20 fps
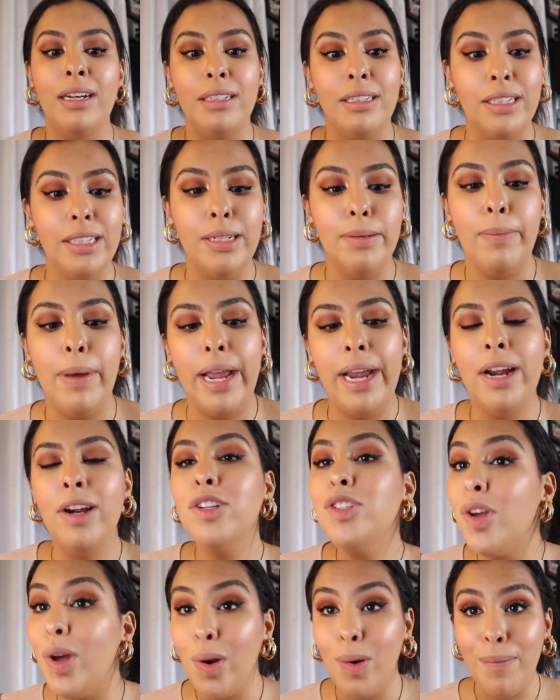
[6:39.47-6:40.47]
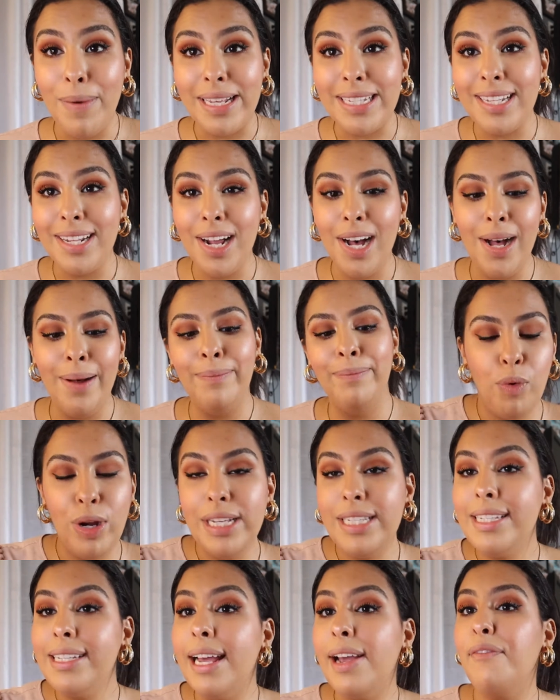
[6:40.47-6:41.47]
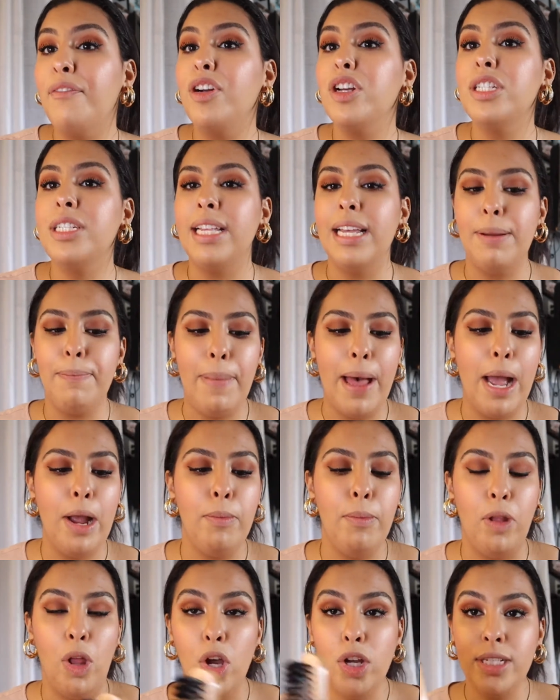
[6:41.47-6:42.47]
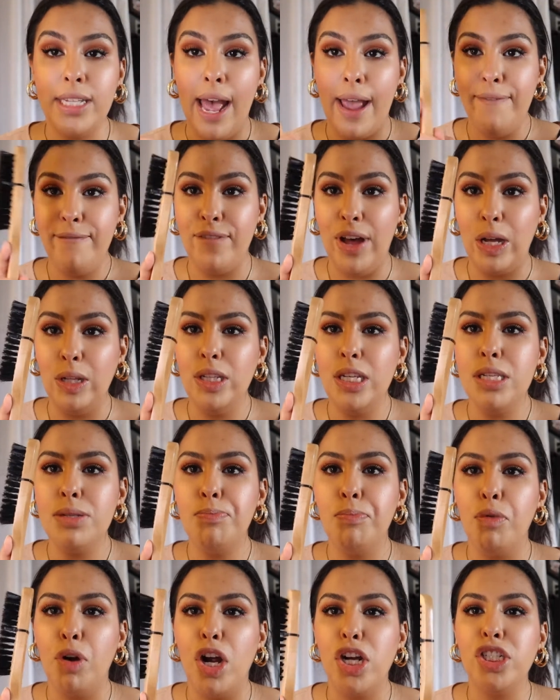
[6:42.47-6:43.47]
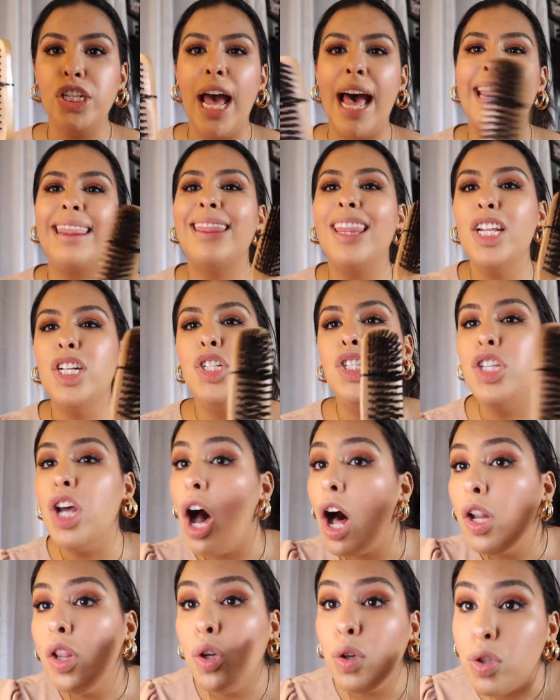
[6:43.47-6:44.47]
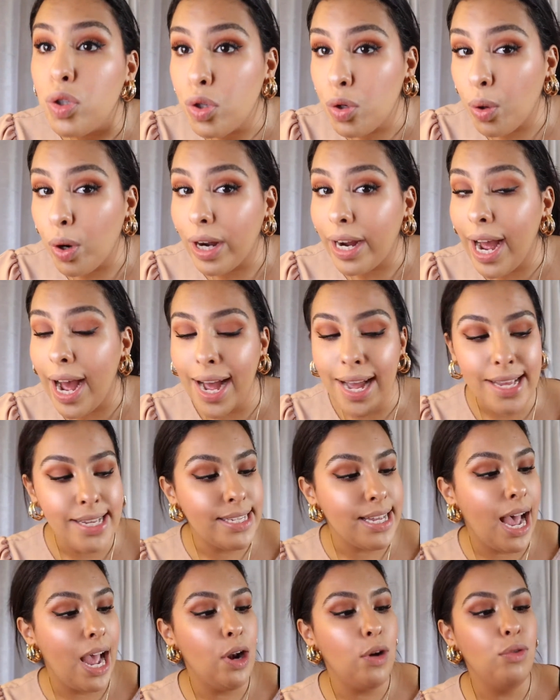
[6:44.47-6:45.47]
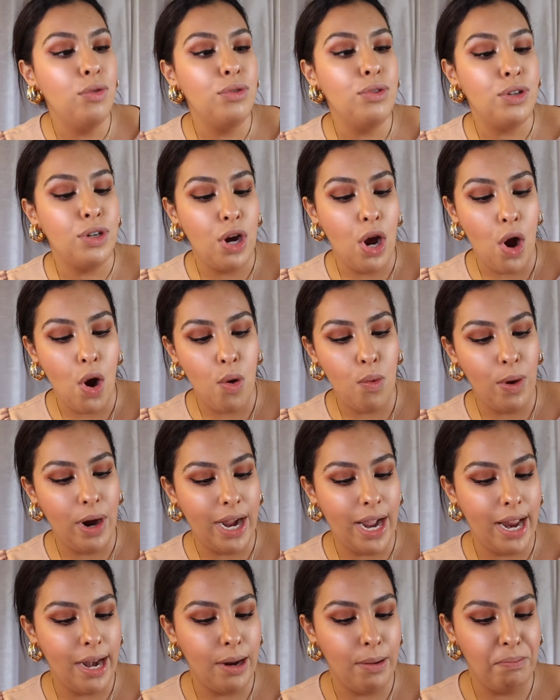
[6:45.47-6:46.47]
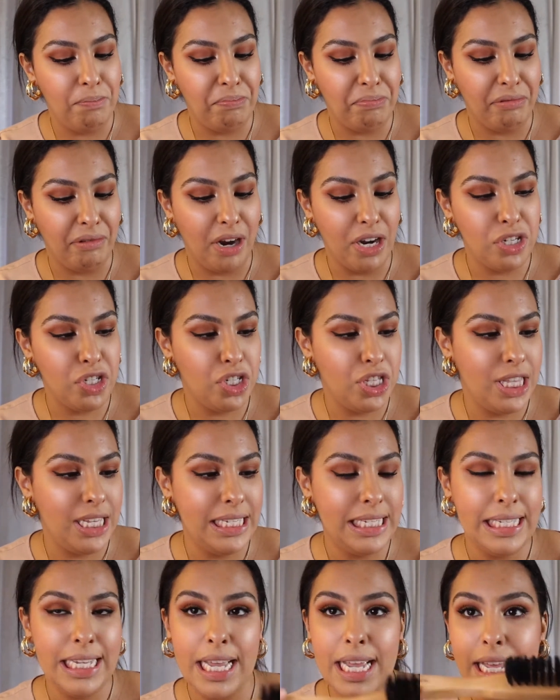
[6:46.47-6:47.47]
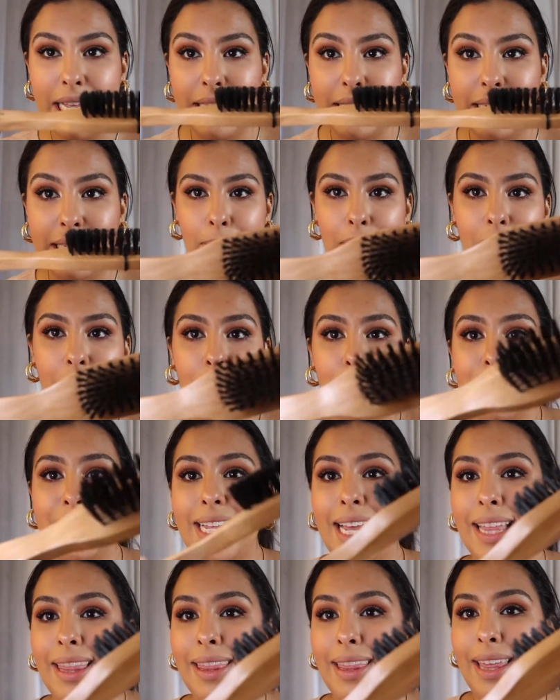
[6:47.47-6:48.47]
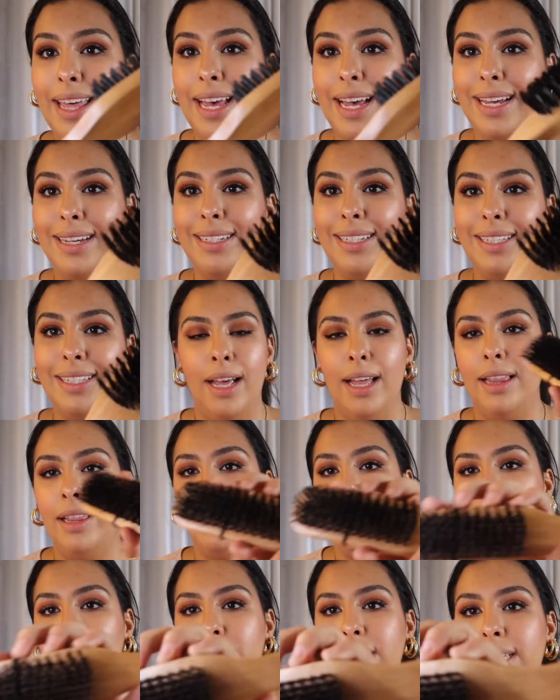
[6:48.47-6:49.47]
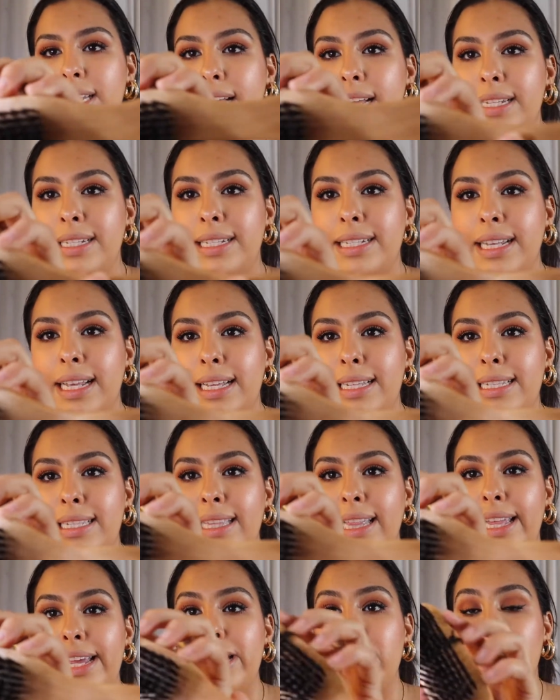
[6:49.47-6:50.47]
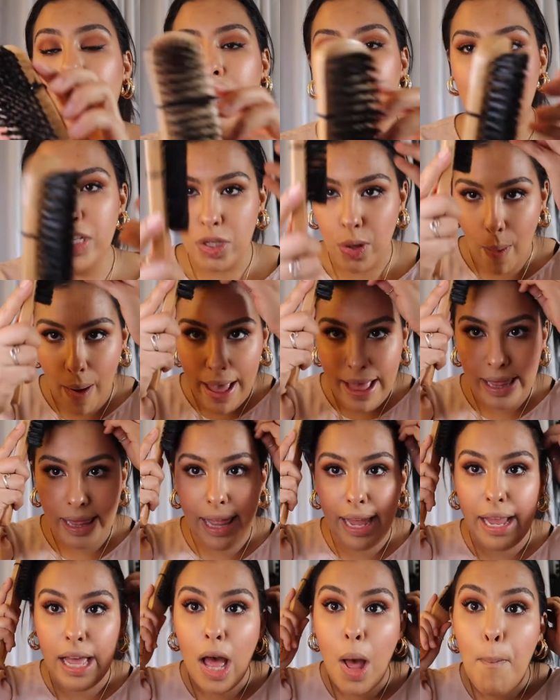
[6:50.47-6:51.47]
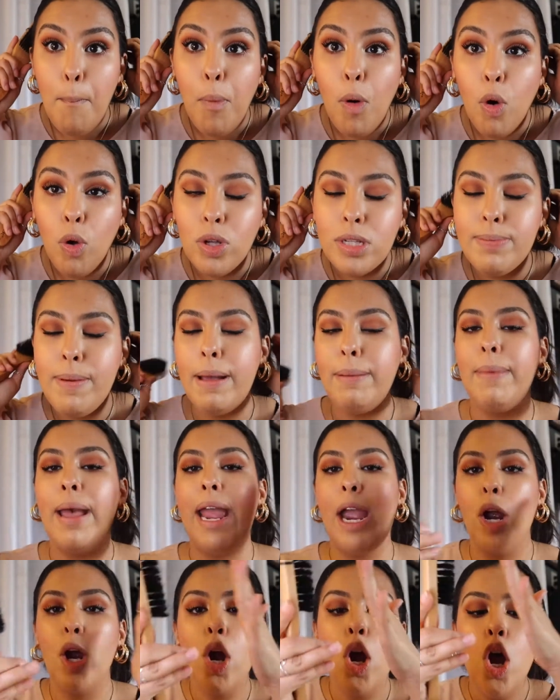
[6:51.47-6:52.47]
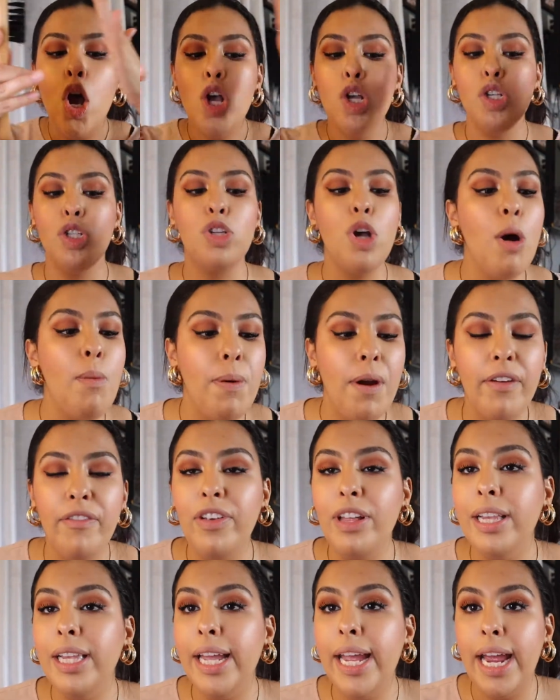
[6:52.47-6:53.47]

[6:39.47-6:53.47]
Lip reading: I did my hair so I don't mess it up. Recently, for slick back looks, I found this brush at the dollar store, guys. I don't know what kind of brush this is, but it looks like this. It literally says sleek on it, so it like pulls back my hair so perfectly.